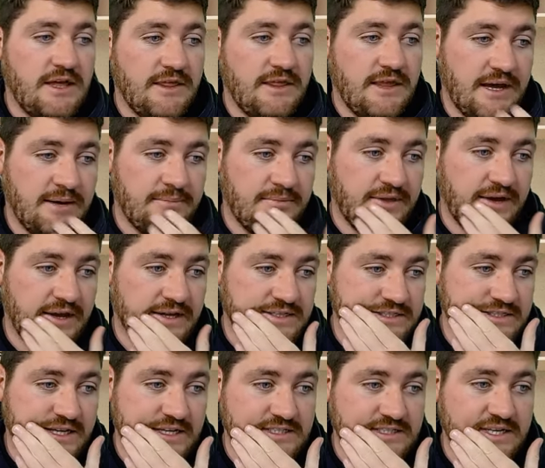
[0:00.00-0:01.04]
that
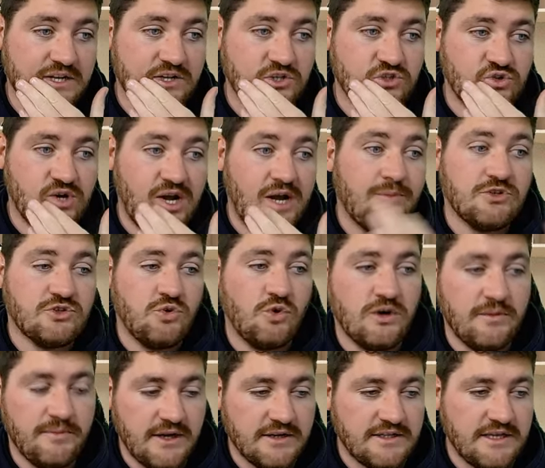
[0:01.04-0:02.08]
they're going to try, and we'll talk
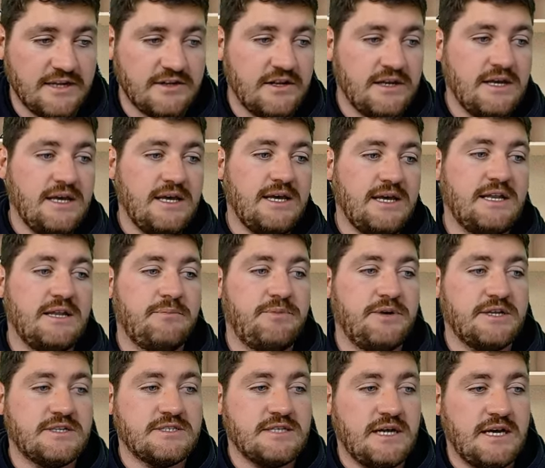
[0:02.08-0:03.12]
about that in a
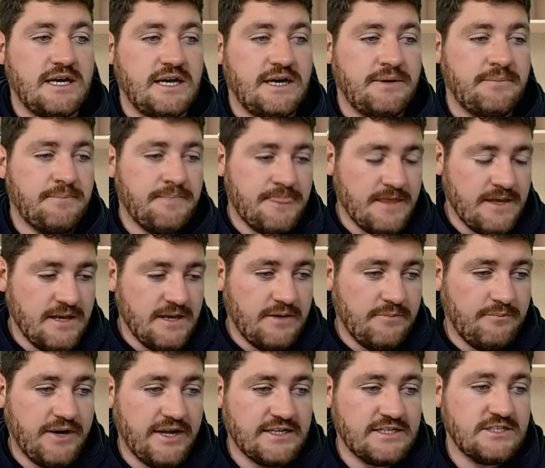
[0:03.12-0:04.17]
bit.
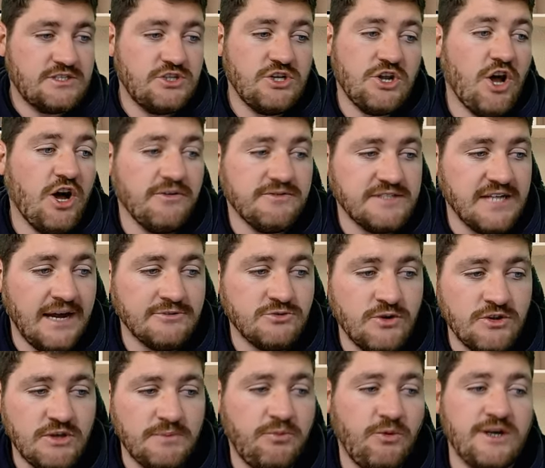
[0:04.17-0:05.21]
But at halftime,
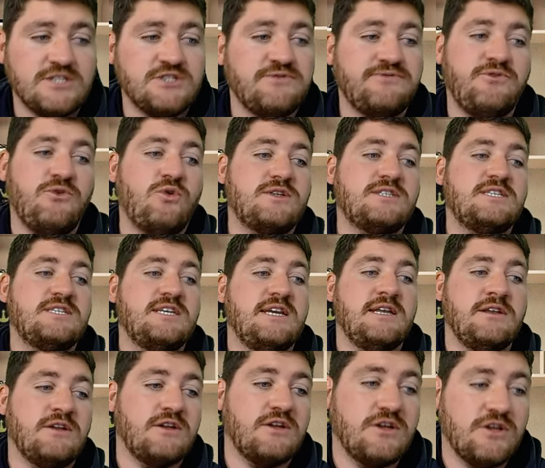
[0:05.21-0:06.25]
23 points to
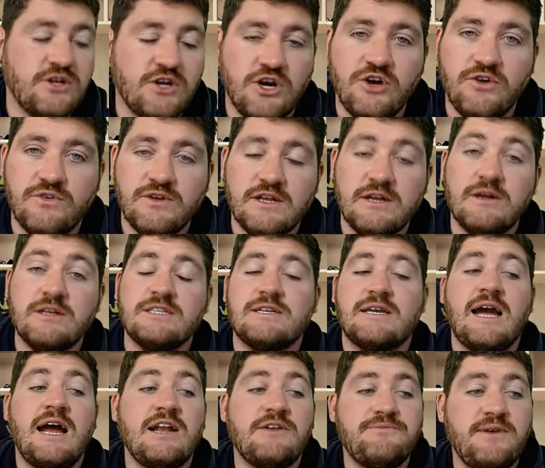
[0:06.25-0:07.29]
14, it
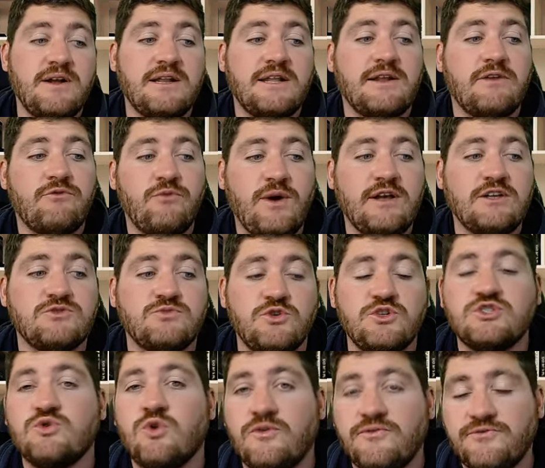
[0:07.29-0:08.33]
kind of felt like if Wales were to
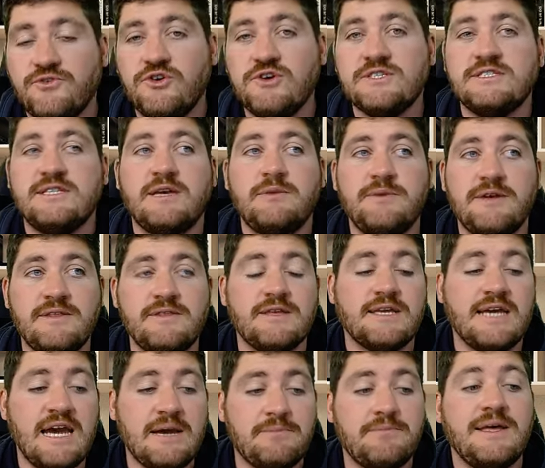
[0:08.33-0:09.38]
score first, they'll be in the
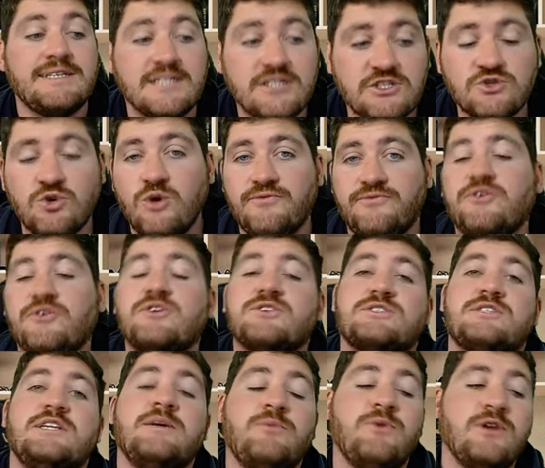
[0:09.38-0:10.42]
game. They did score first.
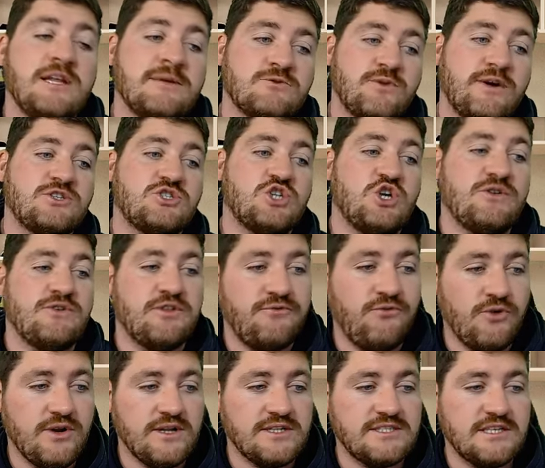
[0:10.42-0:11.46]
Liam Williams went over in the
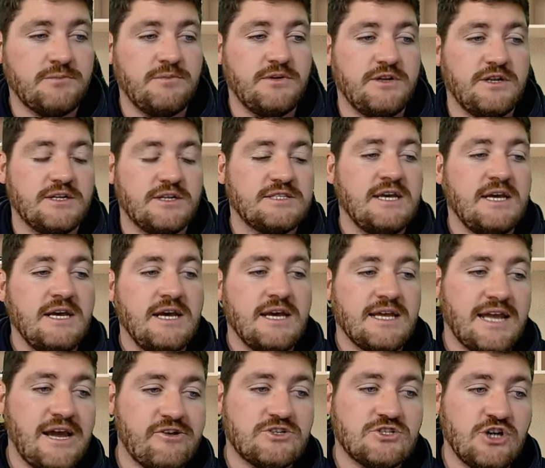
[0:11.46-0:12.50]
46th minute.
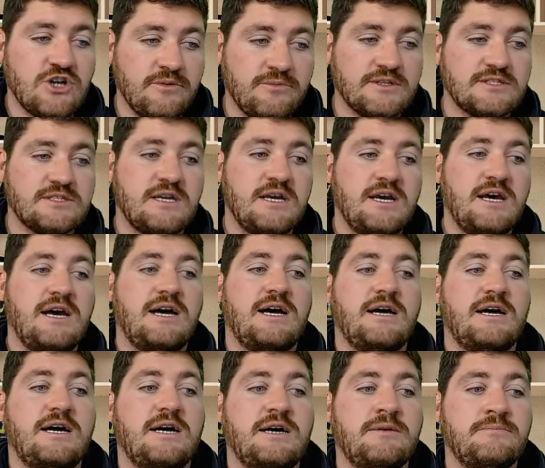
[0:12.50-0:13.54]
Gareth Thomas,
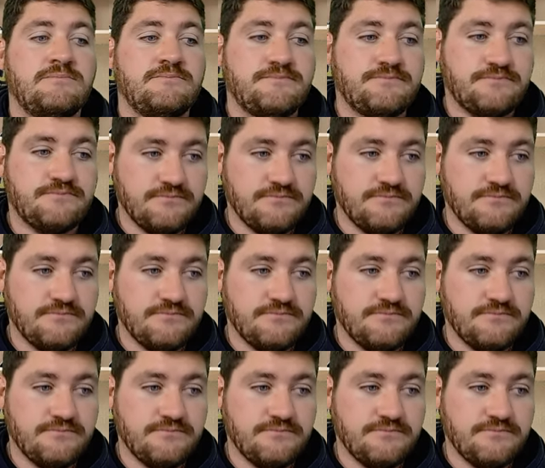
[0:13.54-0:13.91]
Ben